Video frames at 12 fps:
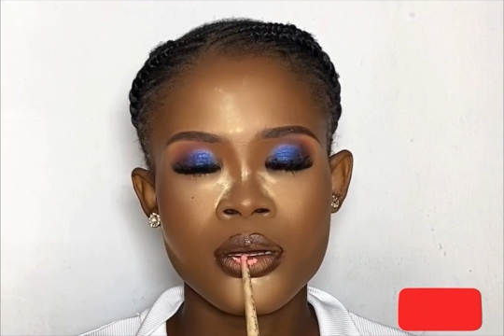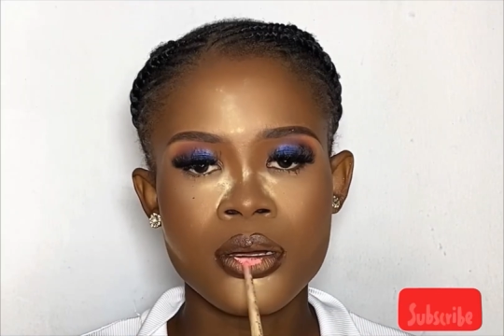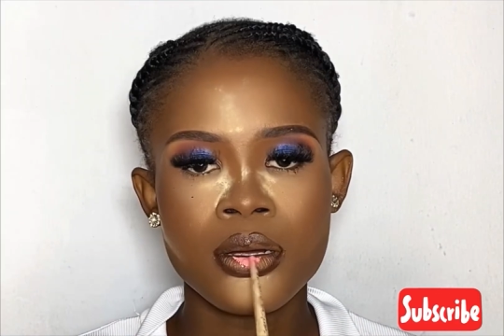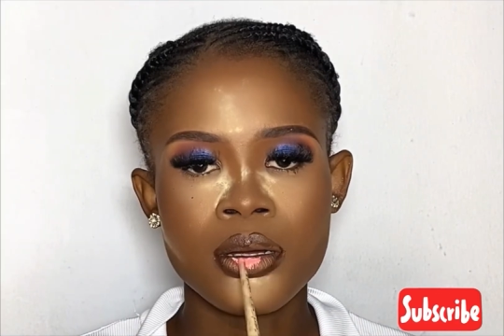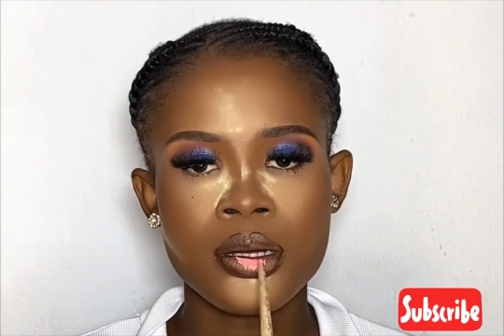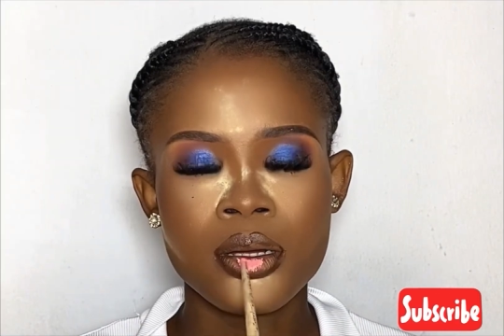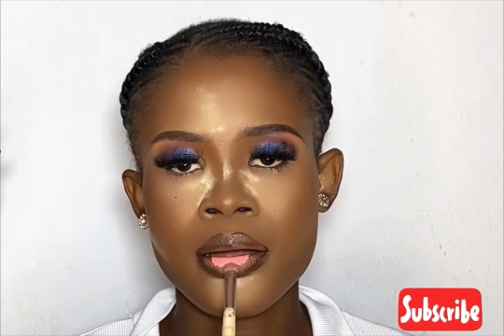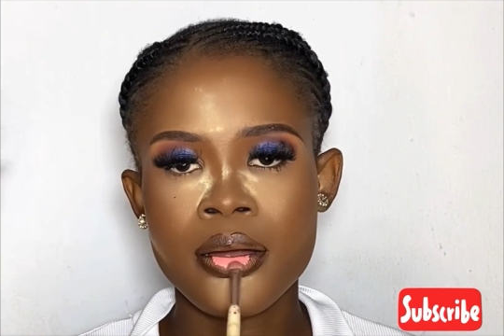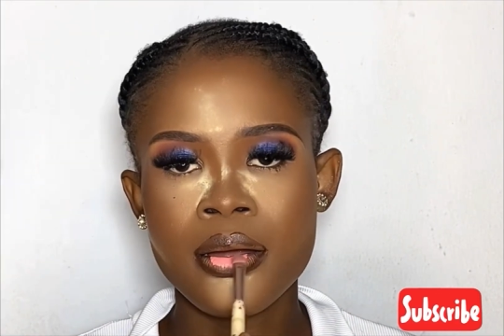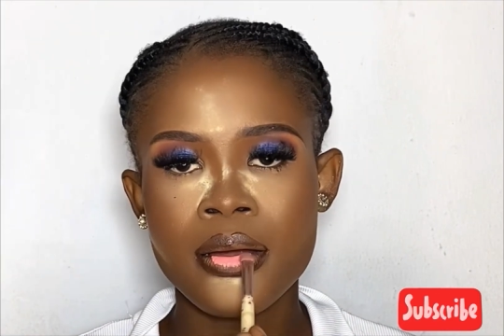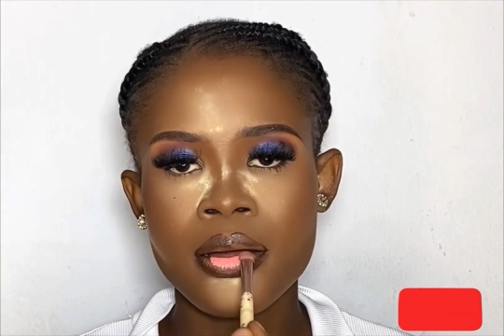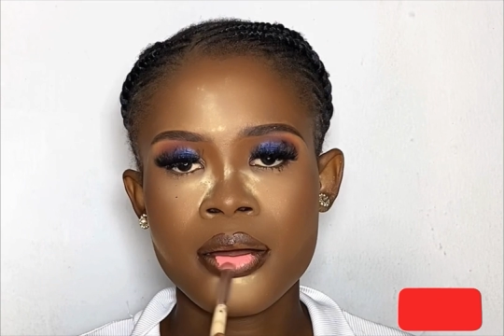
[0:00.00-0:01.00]
So I'll
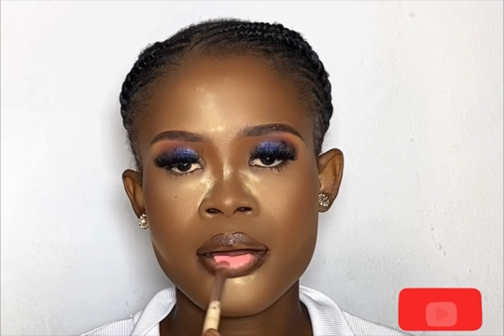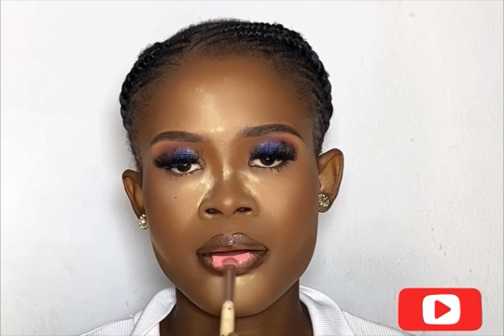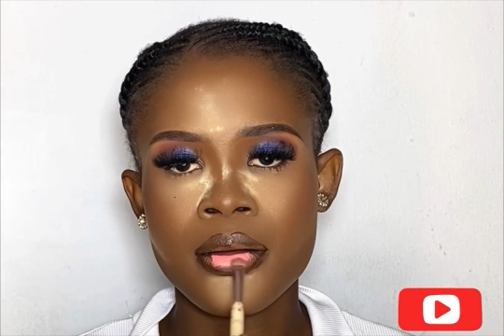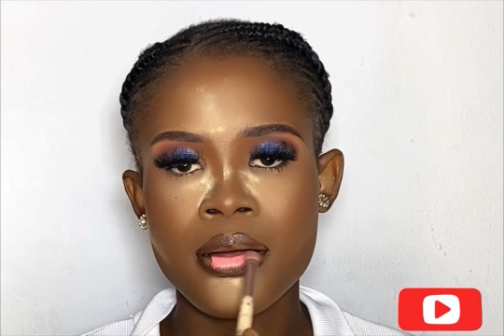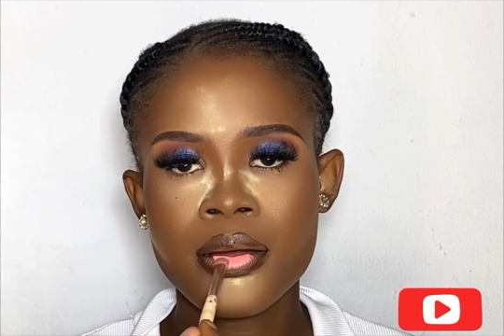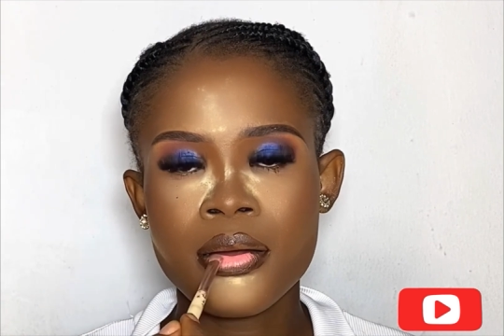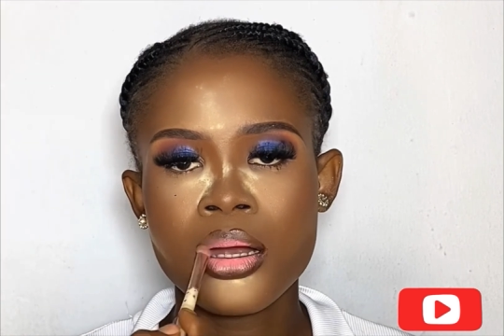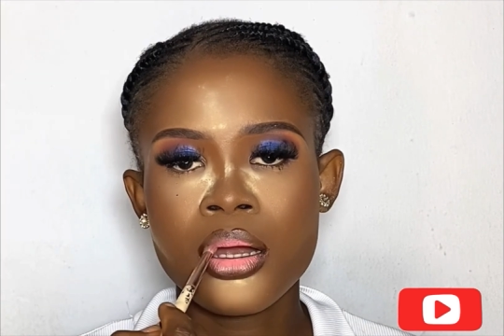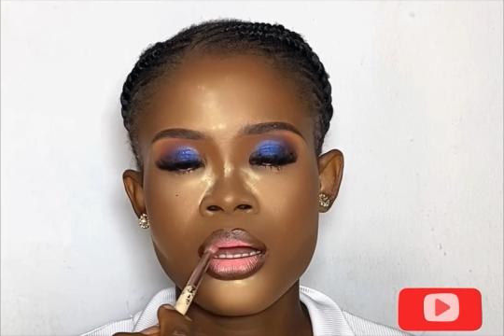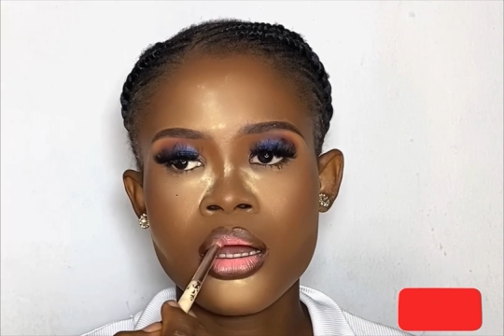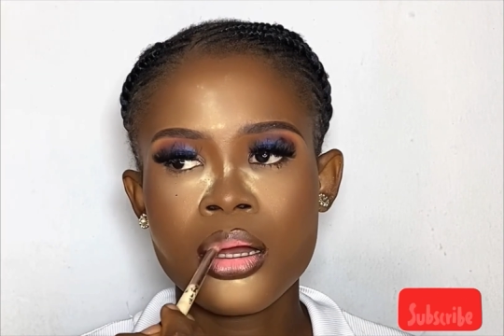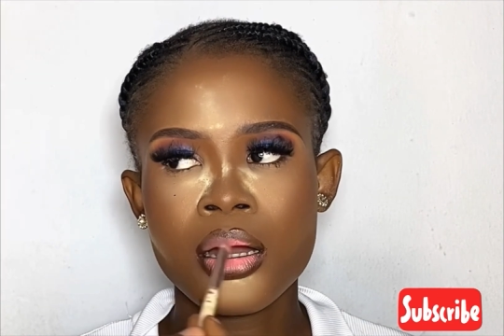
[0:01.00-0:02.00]

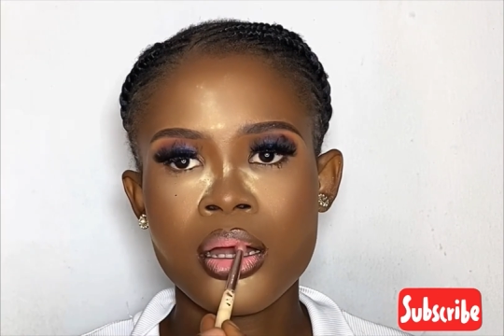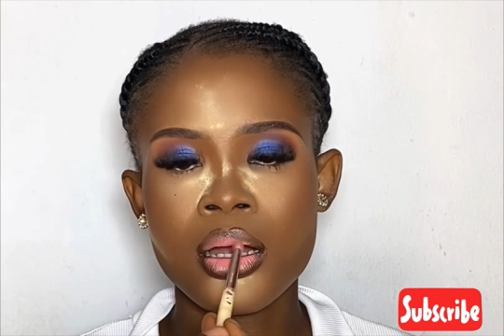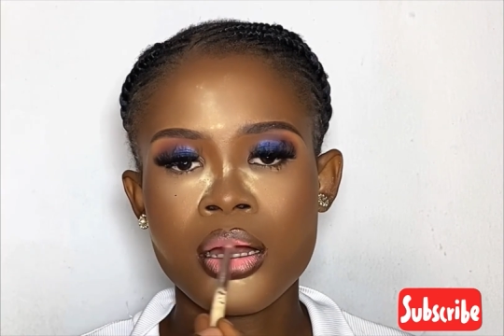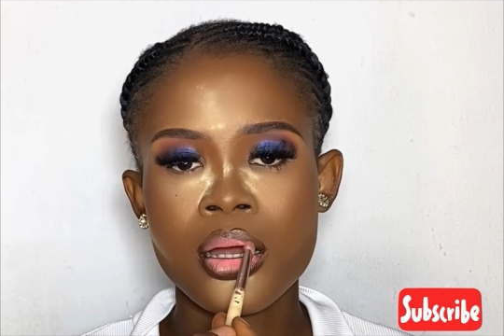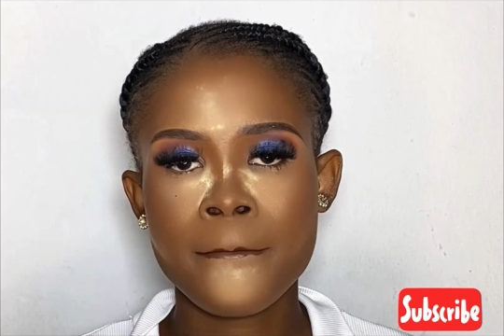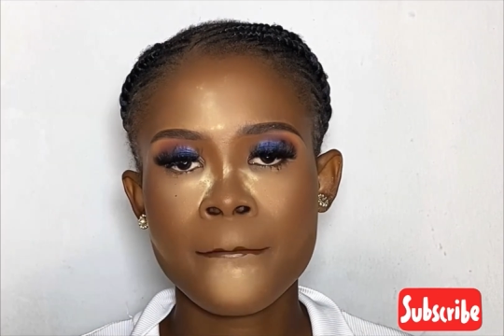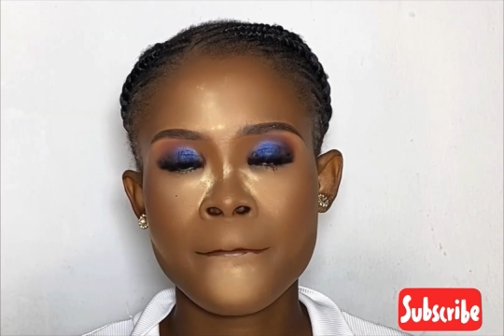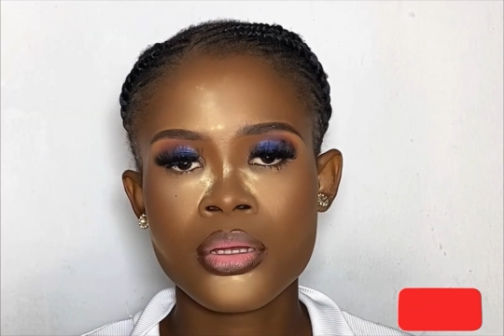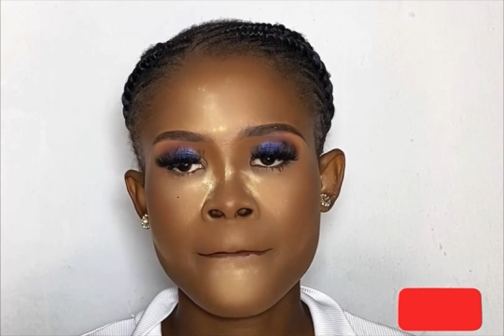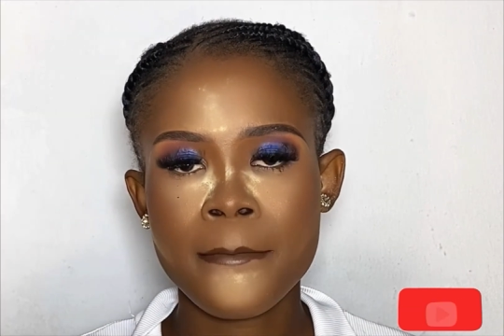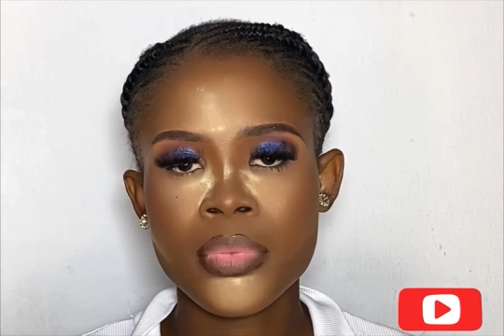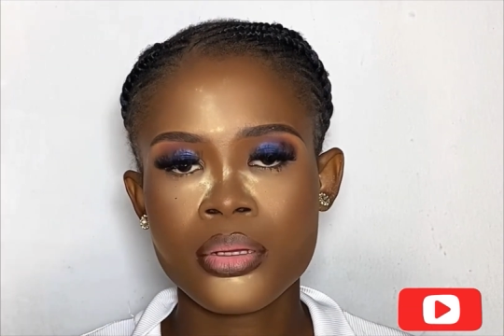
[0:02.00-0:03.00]
be posting a